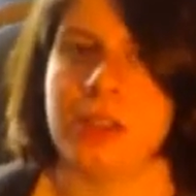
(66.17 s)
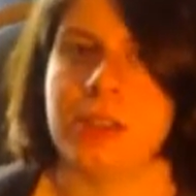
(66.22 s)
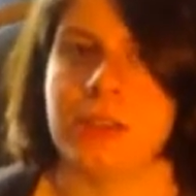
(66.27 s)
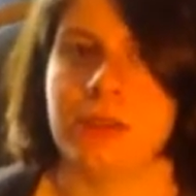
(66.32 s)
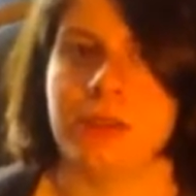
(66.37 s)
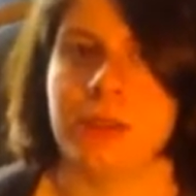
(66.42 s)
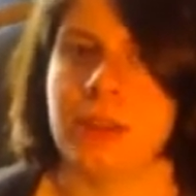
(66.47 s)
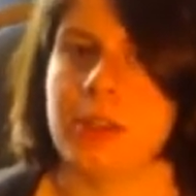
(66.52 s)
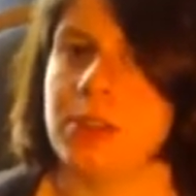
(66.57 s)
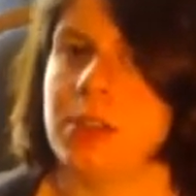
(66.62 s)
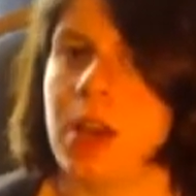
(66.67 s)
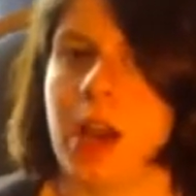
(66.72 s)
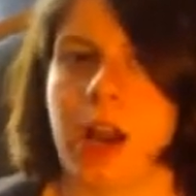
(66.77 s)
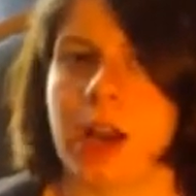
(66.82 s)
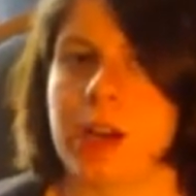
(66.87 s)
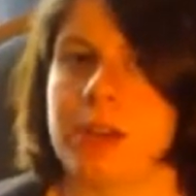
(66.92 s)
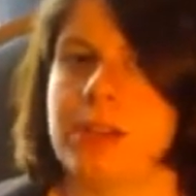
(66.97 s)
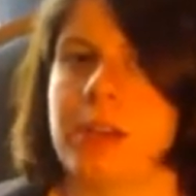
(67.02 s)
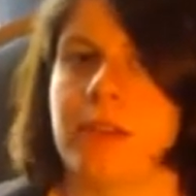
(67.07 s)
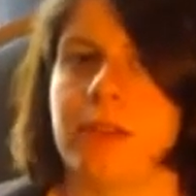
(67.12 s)
different
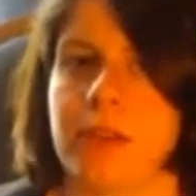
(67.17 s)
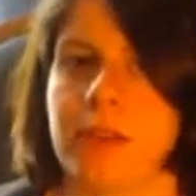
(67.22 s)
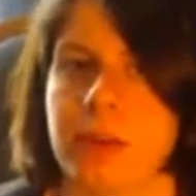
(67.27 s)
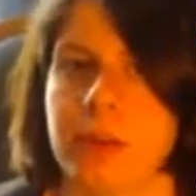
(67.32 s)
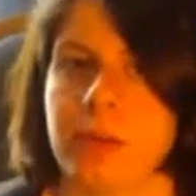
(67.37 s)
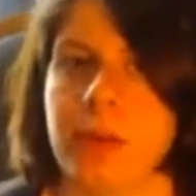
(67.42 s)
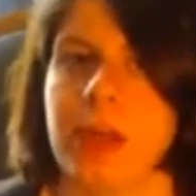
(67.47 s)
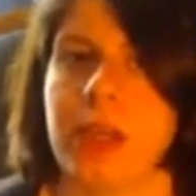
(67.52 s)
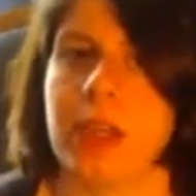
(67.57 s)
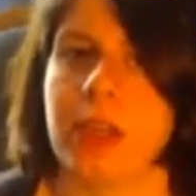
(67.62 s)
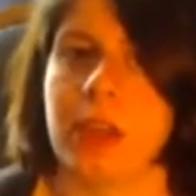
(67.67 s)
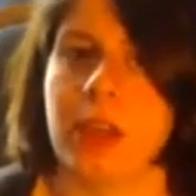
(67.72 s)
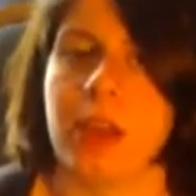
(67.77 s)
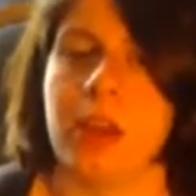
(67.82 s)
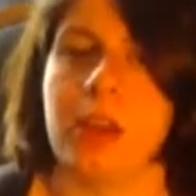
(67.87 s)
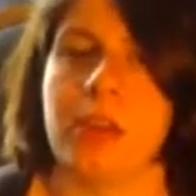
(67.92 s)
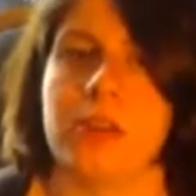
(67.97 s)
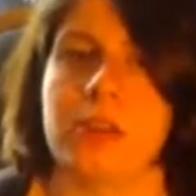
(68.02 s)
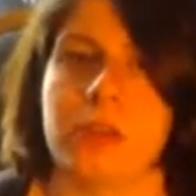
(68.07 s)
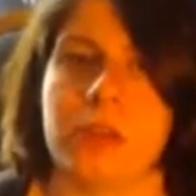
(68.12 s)
talks every week.
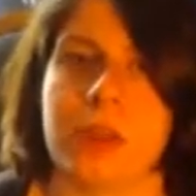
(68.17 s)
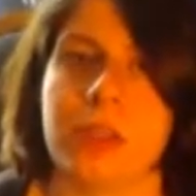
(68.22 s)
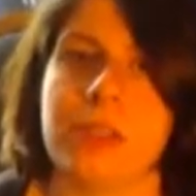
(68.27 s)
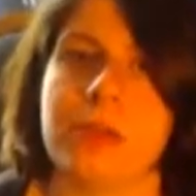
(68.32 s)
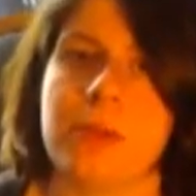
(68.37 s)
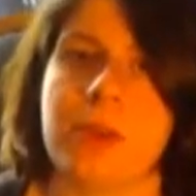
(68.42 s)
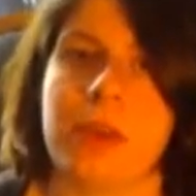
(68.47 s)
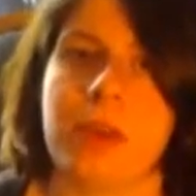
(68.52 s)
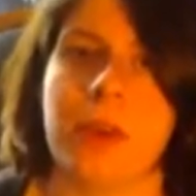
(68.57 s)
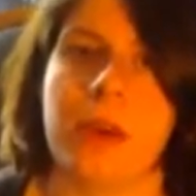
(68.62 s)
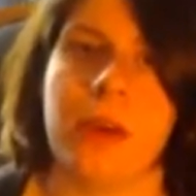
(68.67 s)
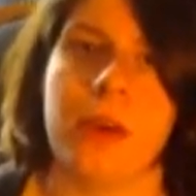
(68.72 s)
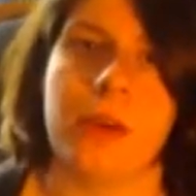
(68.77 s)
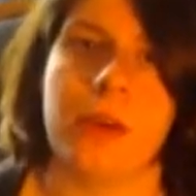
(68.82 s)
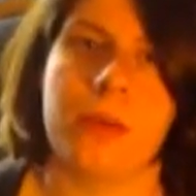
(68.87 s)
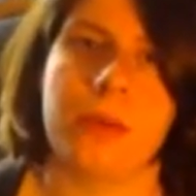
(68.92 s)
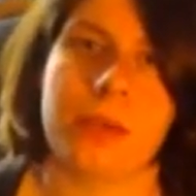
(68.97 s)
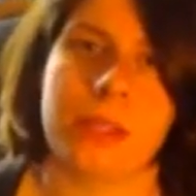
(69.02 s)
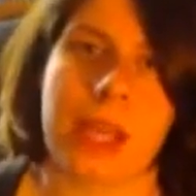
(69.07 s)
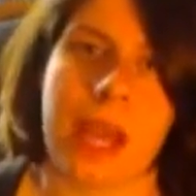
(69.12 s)
So this week
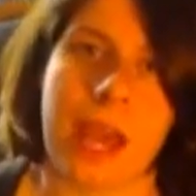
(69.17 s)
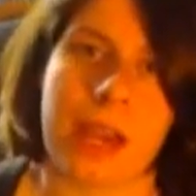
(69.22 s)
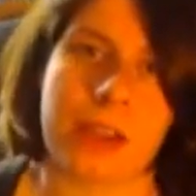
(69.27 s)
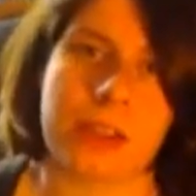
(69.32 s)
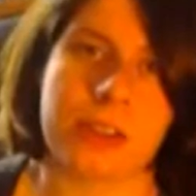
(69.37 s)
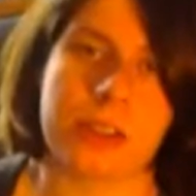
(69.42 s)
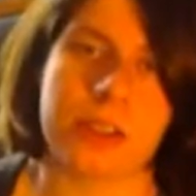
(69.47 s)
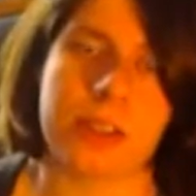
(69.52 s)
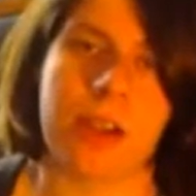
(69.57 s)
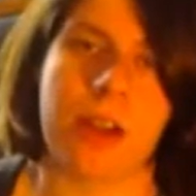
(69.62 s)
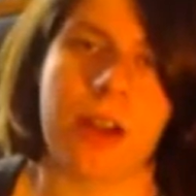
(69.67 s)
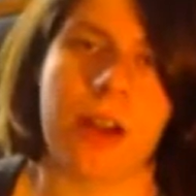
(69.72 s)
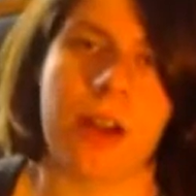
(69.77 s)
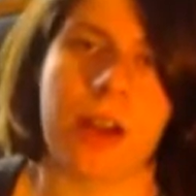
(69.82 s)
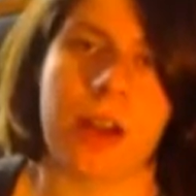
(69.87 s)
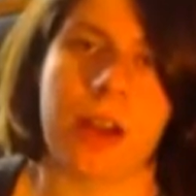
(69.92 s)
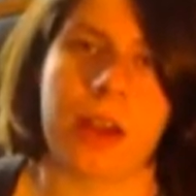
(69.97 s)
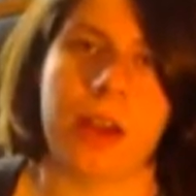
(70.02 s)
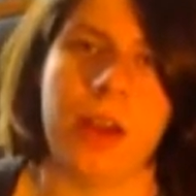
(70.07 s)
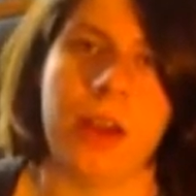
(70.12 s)
was actually
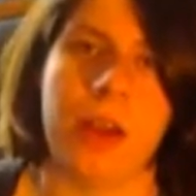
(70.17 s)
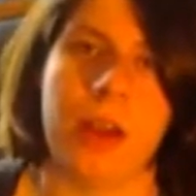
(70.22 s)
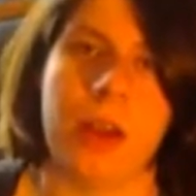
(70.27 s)
on